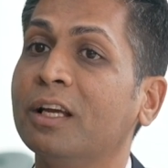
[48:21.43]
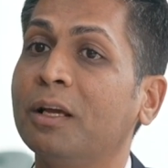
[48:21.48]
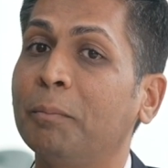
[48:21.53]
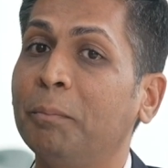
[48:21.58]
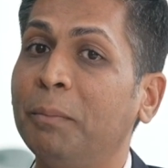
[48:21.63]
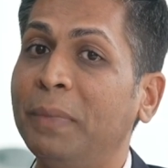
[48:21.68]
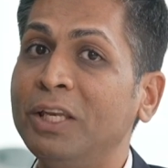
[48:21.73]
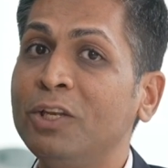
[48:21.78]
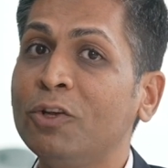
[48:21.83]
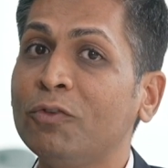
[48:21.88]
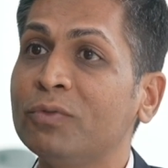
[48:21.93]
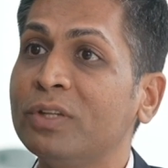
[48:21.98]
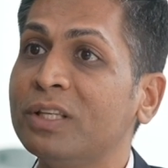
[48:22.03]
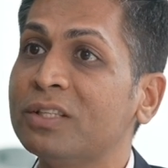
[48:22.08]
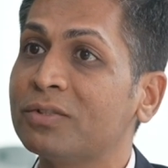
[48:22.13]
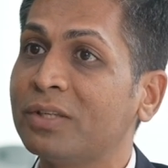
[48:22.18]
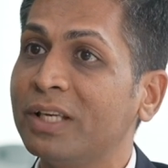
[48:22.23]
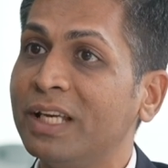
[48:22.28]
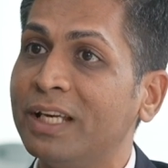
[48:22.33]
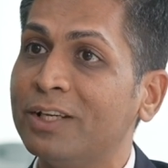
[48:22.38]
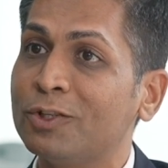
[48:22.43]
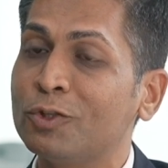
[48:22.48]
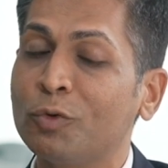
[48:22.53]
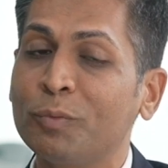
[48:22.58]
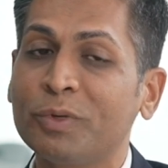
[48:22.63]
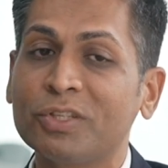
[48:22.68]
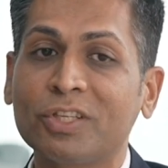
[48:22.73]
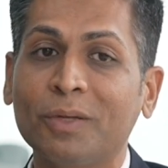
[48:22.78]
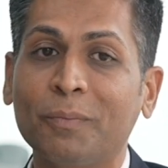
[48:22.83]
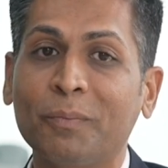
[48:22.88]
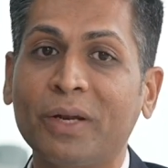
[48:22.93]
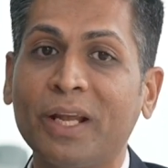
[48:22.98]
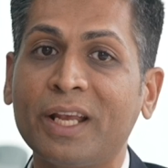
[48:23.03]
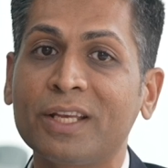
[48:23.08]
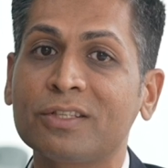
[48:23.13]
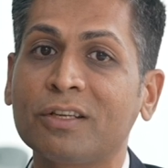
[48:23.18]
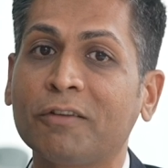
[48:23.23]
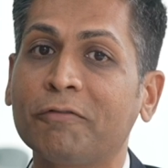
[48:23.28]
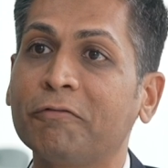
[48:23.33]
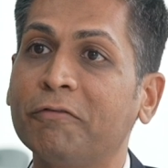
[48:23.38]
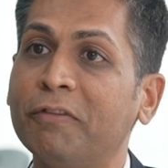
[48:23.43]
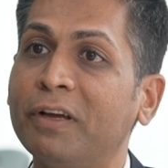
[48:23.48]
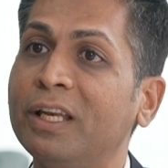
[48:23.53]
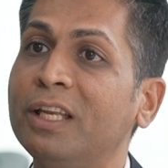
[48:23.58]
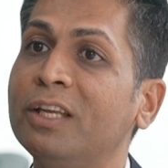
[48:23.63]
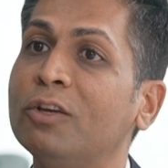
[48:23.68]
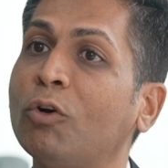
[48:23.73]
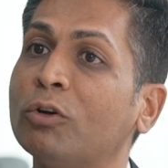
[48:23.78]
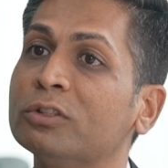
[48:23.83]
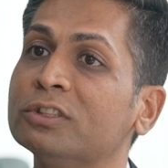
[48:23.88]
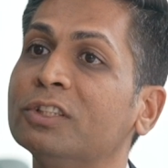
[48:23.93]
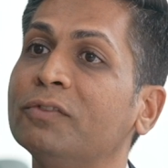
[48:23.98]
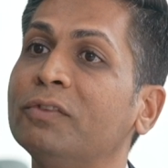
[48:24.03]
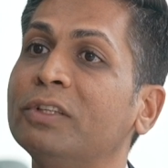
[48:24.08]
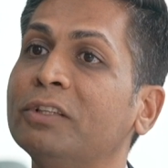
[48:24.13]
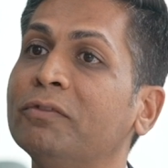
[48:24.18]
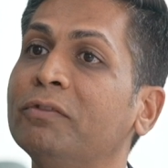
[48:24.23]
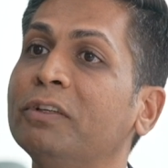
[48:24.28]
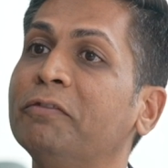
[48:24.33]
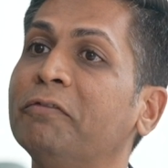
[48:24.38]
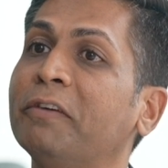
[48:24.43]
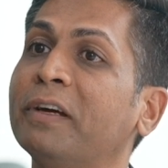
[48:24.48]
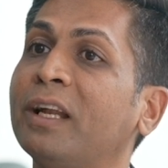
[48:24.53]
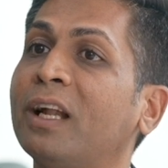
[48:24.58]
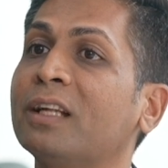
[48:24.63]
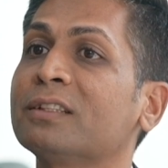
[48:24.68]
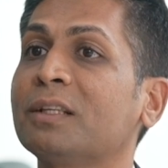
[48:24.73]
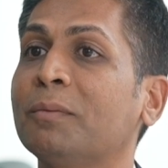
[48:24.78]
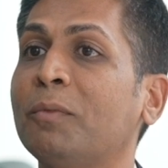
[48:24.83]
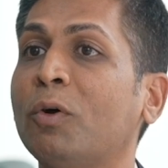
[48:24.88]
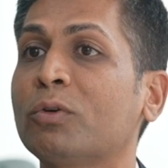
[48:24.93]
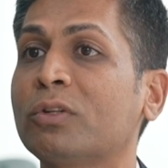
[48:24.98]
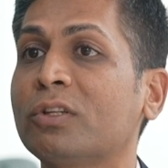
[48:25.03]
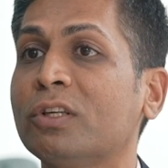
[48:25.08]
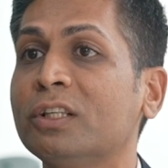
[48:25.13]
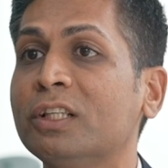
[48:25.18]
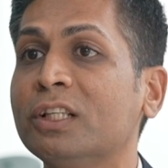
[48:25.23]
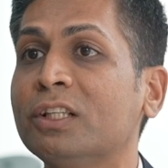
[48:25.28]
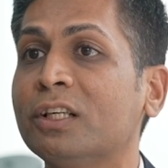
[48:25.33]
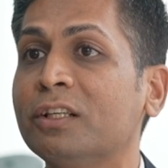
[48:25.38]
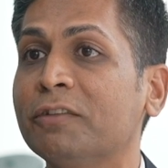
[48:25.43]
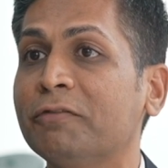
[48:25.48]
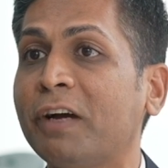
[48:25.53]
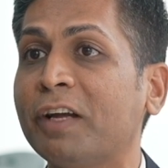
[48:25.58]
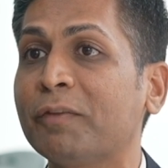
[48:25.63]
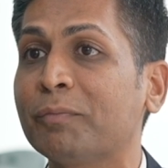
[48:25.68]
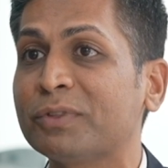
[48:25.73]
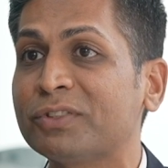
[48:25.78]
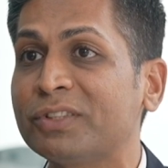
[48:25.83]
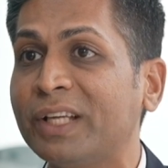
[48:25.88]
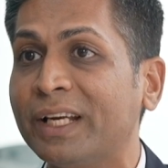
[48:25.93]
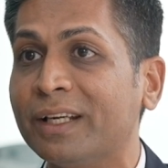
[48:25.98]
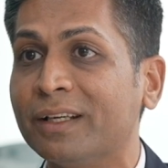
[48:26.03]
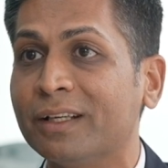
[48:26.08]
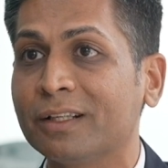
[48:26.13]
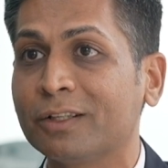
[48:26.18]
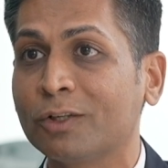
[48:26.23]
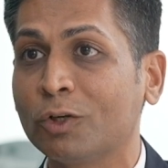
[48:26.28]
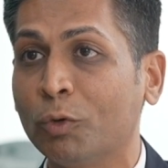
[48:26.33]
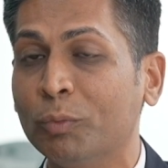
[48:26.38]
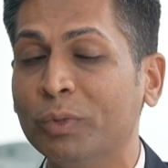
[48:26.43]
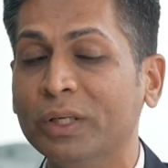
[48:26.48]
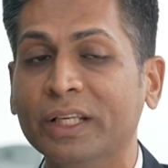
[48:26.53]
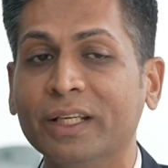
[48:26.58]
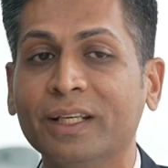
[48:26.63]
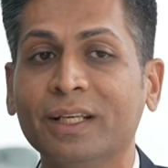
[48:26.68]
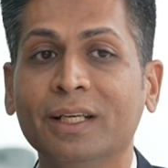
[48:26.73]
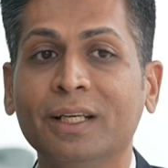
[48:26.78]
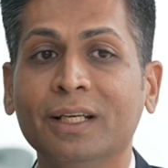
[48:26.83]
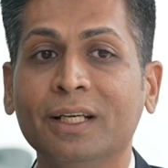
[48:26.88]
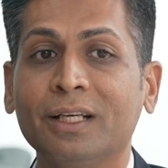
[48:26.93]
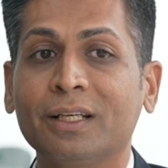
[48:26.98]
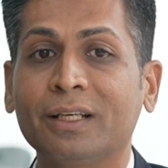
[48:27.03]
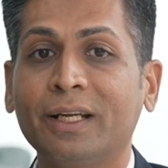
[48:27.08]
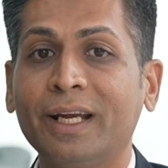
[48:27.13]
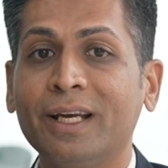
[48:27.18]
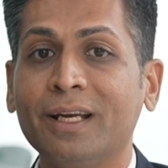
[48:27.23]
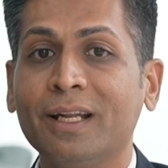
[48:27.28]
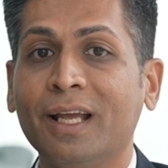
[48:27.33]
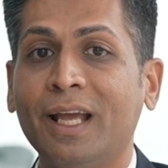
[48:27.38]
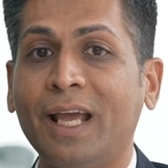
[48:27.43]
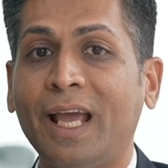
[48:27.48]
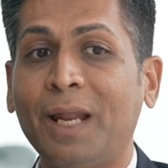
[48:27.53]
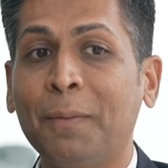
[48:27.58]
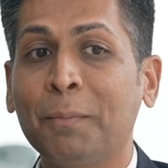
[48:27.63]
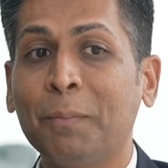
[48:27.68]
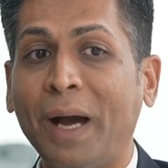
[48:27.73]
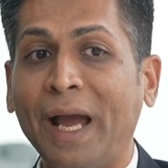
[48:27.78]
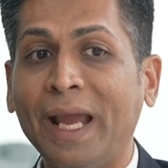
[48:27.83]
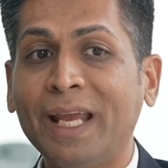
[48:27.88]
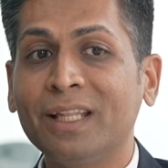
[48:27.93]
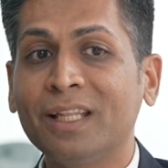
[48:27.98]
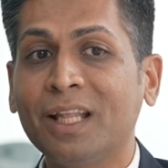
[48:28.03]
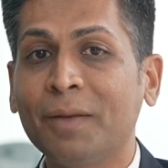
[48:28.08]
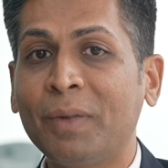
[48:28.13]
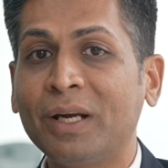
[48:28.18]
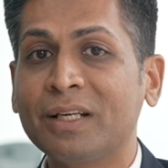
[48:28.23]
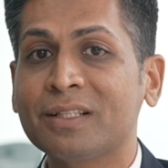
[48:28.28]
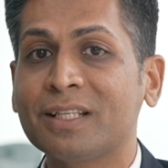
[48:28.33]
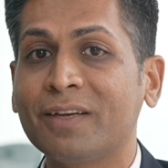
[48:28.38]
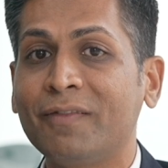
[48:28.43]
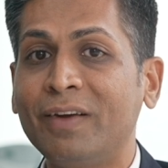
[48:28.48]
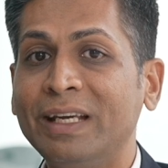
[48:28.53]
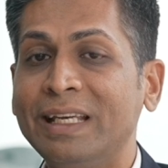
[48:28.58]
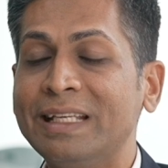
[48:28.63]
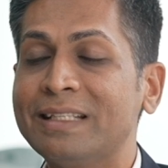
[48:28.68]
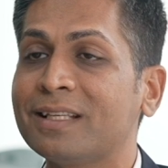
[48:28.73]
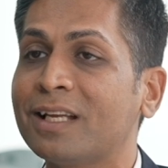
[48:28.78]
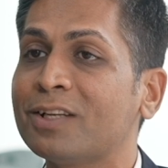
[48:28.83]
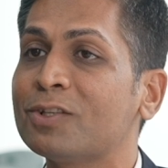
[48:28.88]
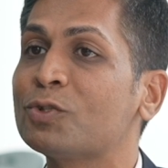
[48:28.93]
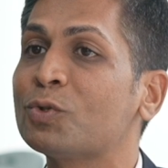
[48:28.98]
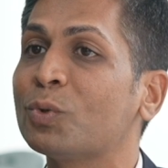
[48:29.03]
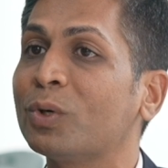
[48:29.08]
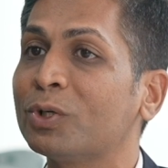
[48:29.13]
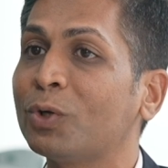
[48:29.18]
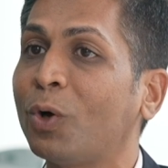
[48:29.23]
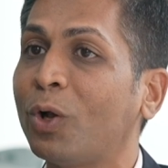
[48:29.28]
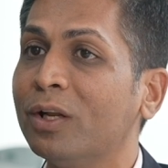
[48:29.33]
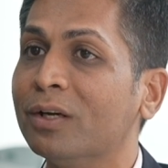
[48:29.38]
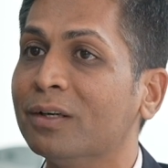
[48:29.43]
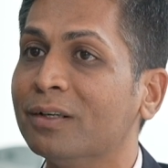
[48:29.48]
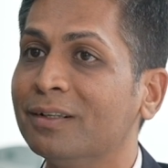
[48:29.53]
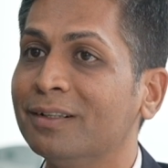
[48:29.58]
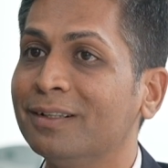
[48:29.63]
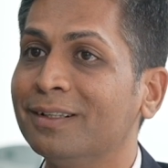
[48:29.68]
Many of these REITs, you'll be surprised, are very conservatively financed, about 30-35% globally, right? And buying them at 70 cents to a dollar,